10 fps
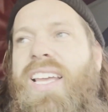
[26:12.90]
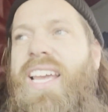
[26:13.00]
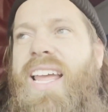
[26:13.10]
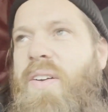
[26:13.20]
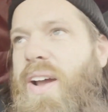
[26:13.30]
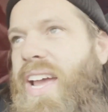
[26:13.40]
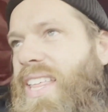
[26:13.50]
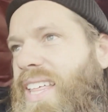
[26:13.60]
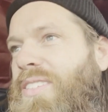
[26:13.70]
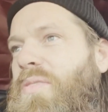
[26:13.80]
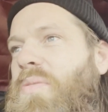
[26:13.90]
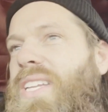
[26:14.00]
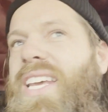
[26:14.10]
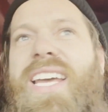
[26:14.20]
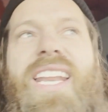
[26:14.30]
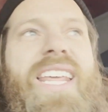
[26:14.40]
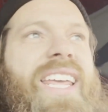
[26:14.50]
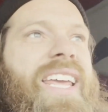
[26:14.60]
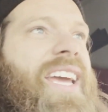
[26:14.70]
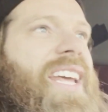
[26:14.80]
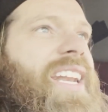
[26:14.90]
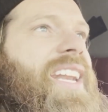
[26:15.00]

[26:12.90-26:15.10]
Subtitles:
anyway, that's what we did, and